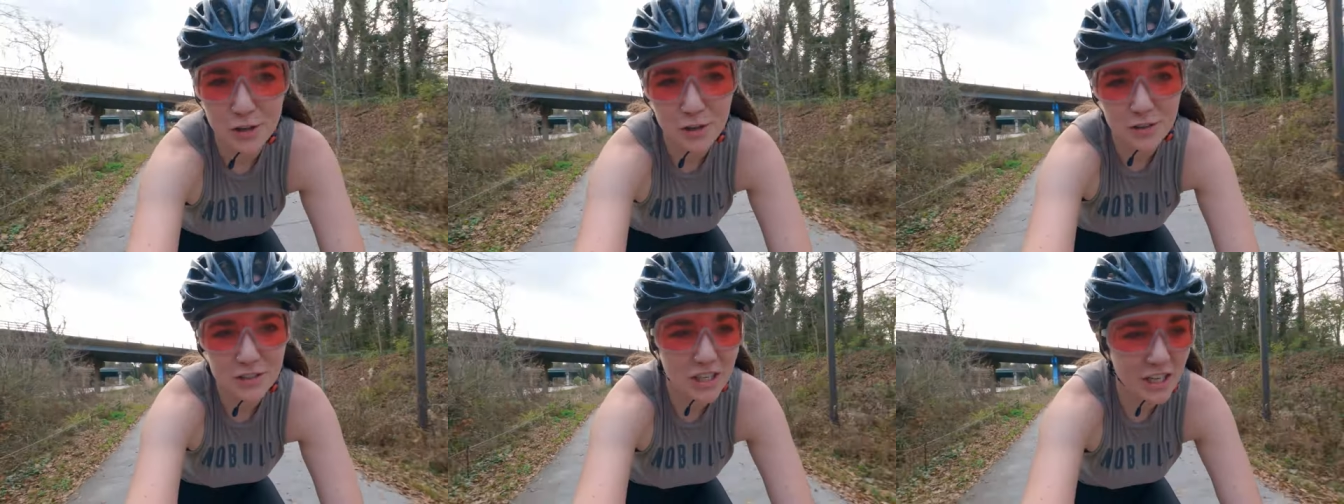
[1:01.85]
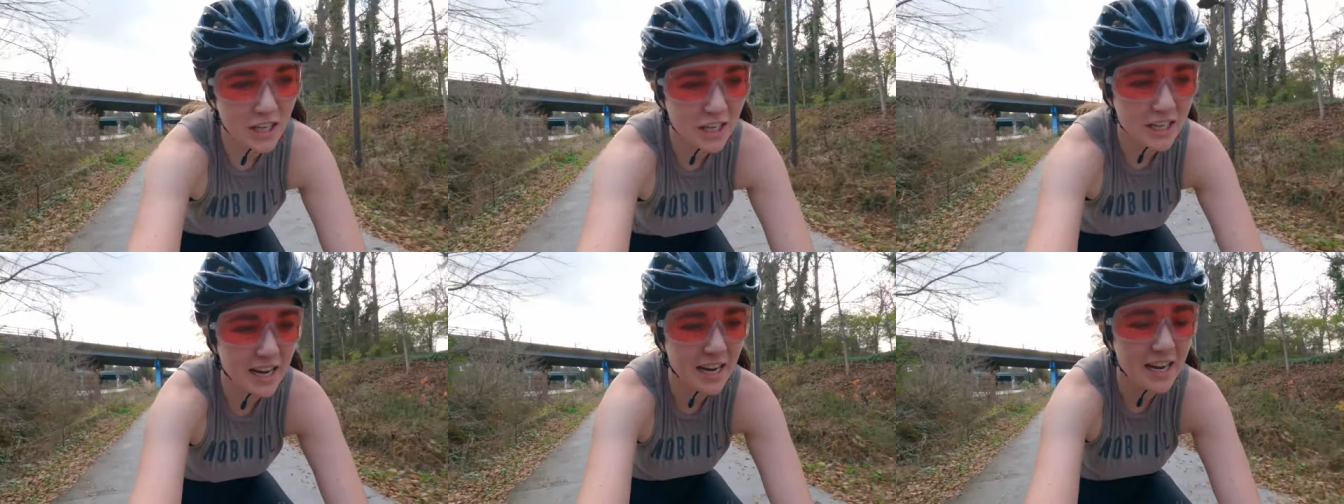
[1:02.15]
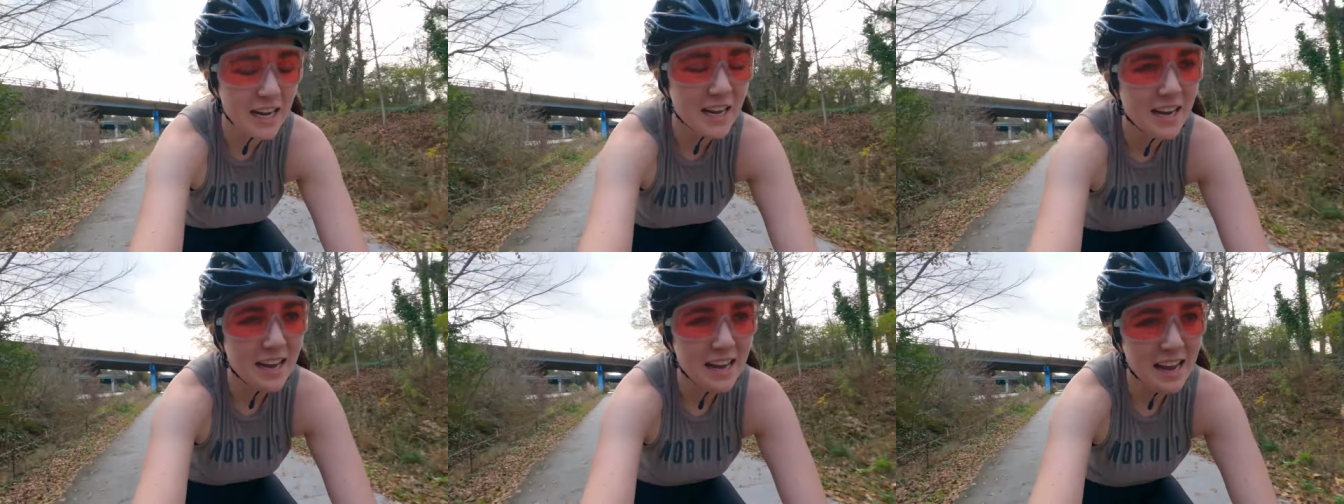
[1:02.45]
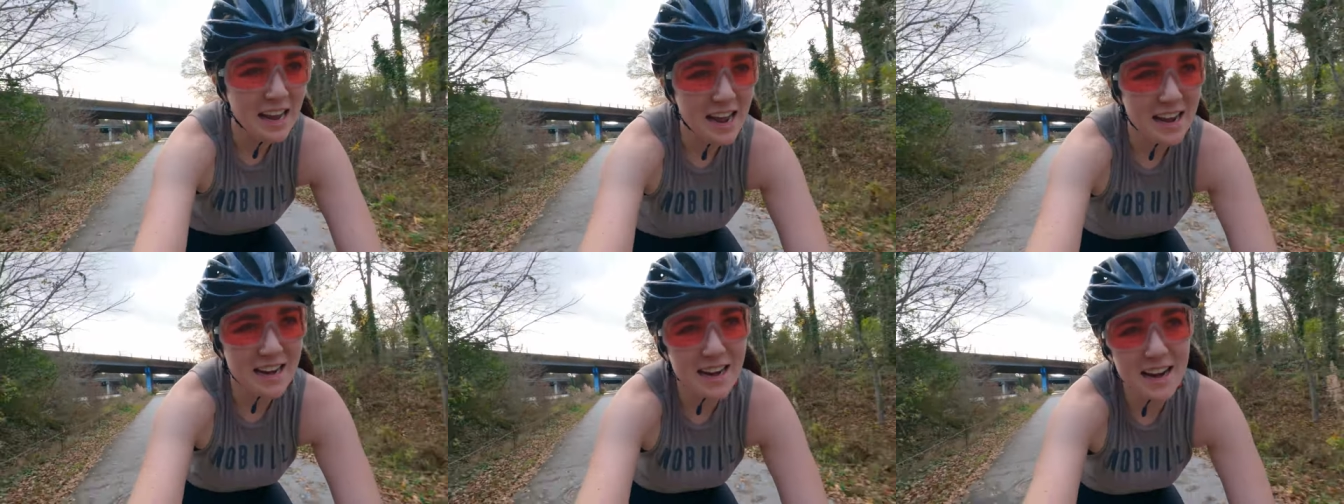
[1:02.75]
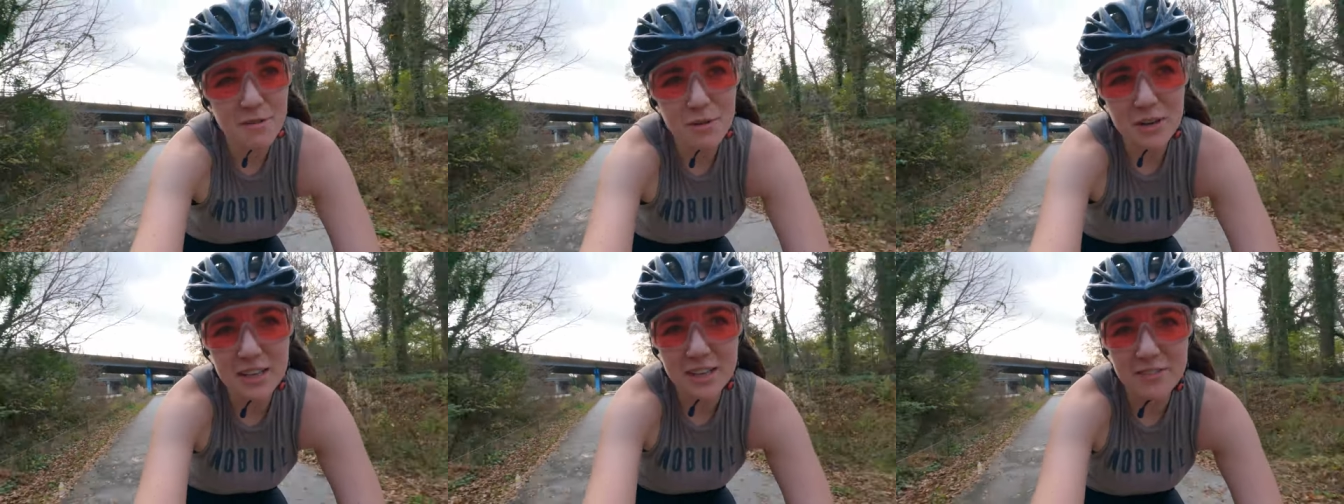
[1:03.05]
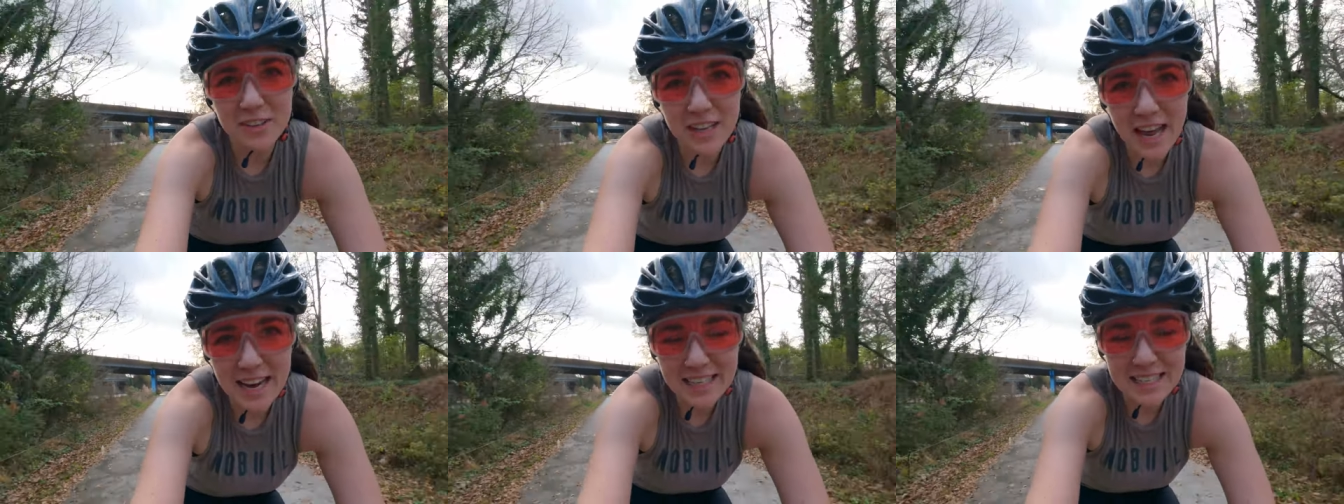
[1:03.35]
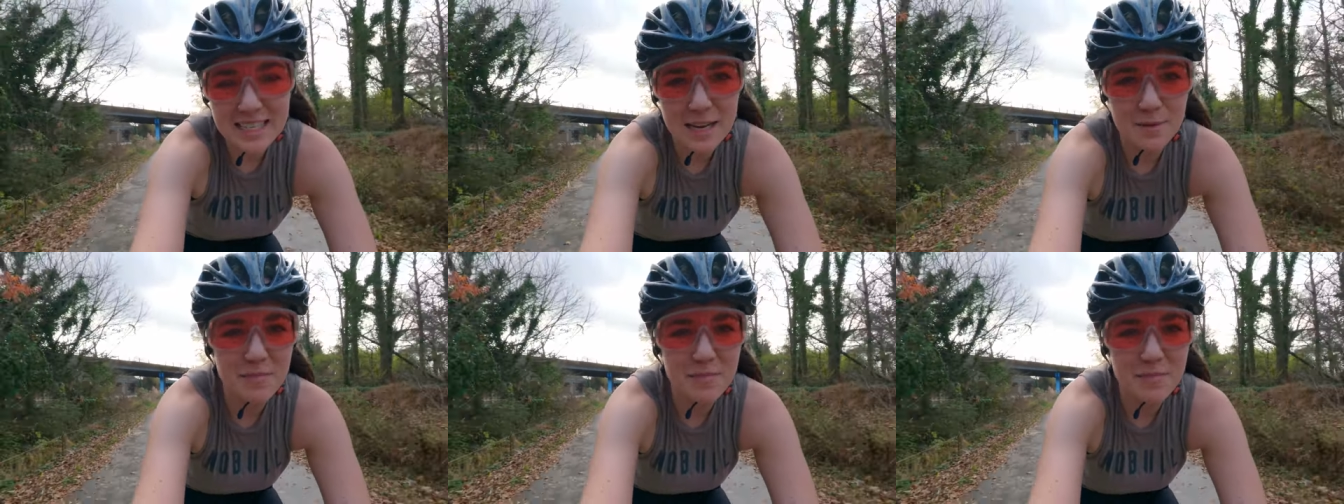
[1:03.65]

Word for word: shouldered and I would have liked